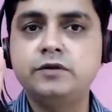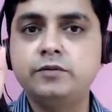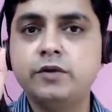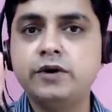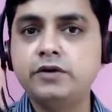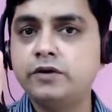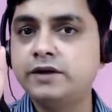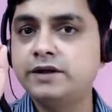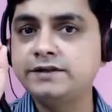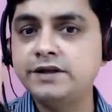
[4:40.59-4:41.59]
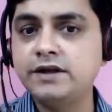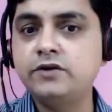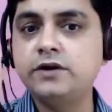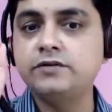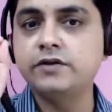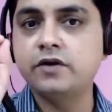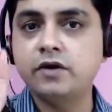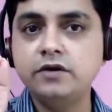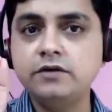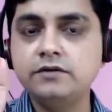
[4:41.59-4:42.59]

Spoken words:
point, or crescendo as we call,